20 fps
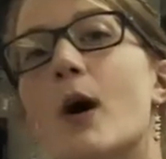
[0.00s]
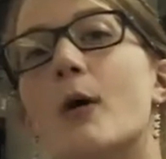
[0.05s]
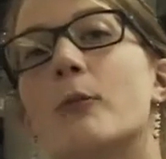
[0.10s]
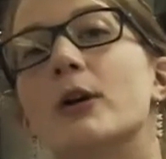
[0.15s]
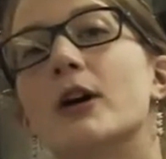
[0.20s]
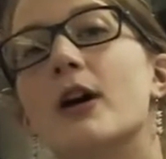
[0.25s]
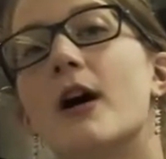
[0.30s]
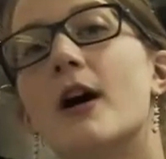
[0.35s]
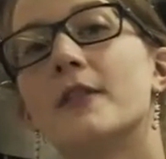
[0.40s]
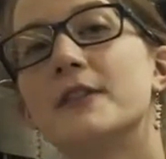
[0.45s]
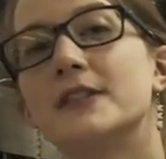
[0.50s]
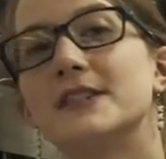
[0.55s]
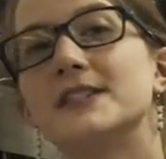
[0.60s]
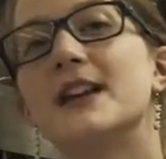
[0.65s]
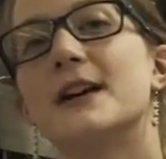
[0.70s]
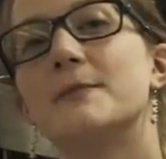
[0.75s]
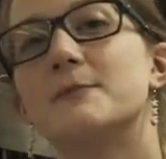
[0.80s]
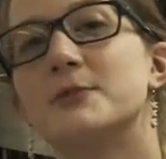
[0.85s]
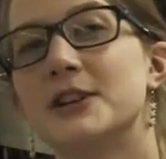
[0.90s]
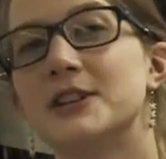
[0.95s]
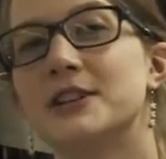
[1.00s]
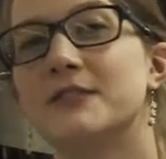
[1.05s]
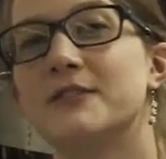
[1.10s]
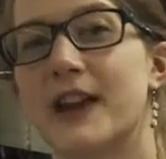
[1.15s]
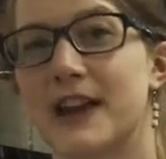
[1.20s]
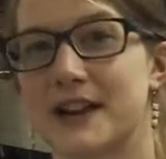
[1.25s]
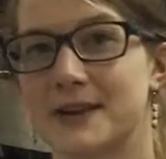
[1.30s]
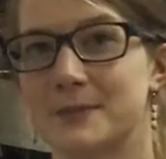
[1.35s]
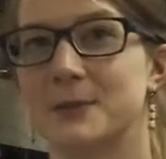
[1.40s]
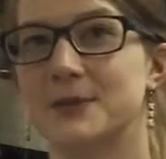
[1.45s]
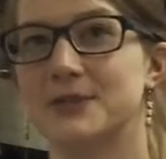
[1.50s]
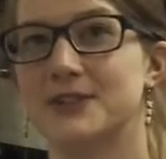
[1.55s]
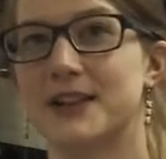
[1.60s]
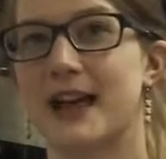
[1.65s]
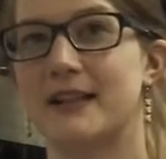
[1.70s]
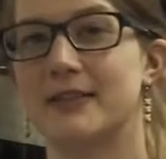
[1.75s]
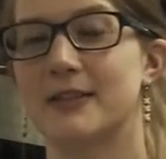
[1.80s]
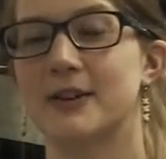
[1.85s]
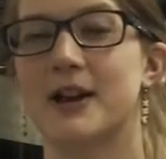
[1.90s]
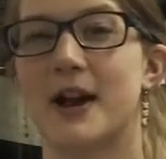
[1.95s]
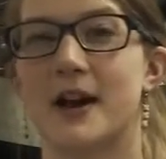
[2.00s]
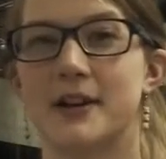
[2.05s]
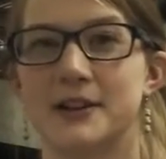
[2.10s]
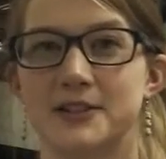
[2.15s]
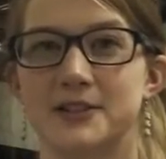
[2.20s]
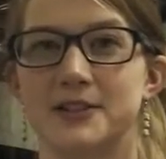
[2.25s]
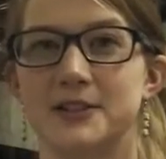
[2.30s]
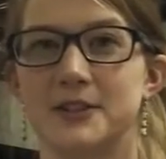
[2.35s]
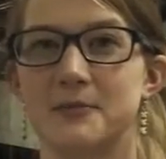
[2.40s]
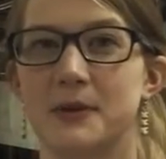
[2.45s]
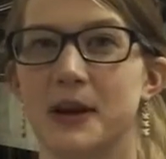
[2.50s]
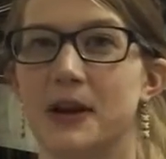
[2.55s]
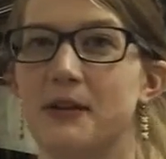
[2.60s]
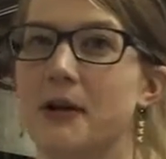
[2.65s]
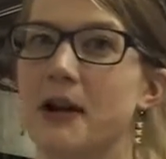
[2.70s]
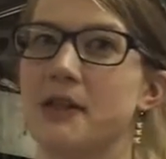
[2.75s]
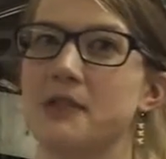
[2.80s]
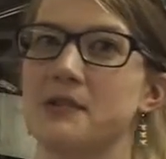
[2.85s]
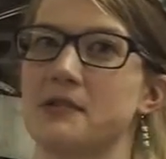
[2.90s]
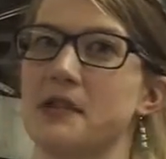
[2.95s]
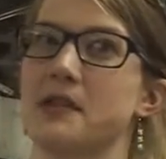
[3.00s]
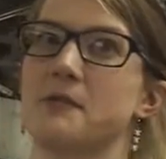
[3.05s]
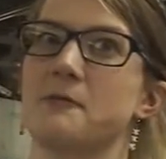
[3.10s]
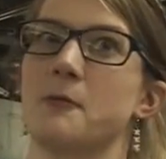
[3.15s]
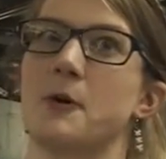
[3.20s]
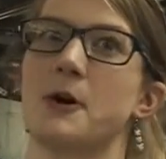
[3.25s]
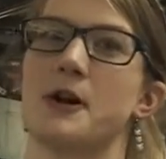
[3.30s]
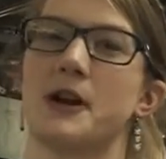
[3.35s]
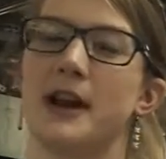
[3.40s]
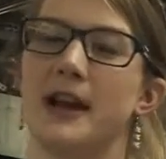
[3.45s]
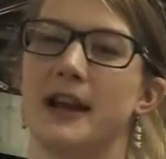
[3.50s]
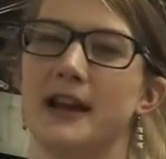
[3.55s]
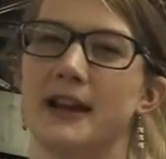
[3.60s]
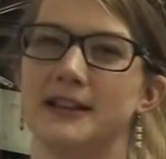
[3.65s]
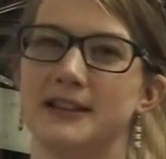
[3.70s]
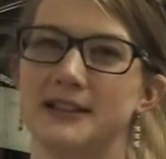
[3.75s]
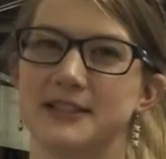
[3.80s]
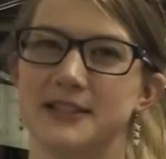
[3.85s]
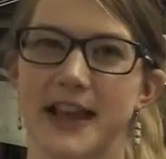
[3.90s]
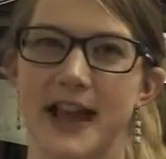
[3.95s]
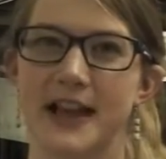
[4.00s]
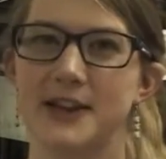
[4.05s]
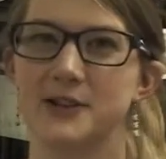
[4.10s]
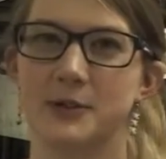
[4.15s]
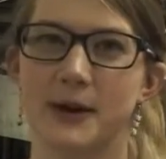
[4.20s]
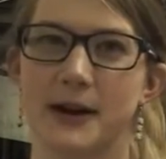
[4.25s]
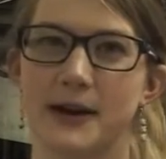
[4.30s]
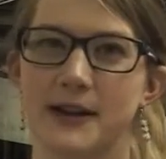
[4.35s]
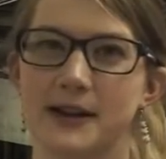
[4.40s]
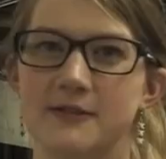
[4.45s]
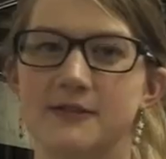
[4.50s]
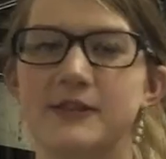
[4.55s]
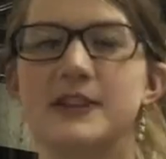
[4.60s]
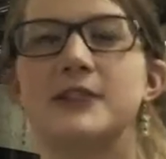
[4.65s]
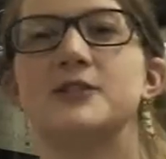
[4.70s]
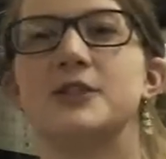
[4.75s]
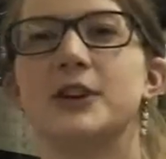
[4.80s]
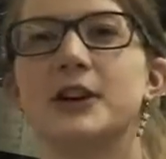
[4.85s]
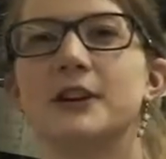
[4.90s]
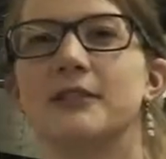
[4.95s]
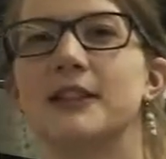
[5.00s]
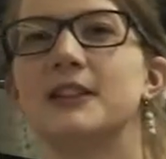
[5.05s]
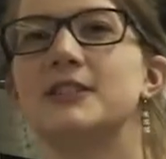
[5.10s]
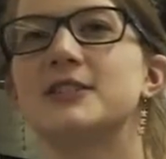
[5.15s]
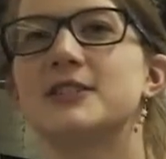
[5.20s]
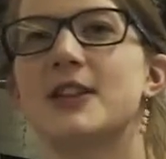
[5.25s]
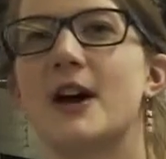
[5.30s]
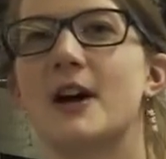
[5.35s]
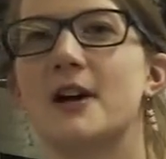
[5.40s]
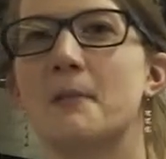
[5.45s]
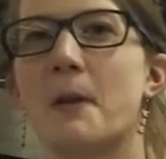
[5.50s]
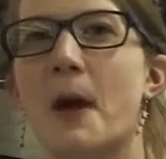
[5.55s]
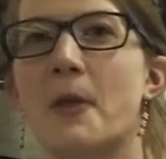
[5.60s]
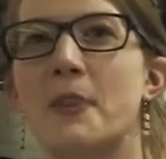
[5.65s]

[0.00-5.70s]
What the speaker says: While we're on the subject of animals that look unassuming rather than one exaggerated feature, let's talk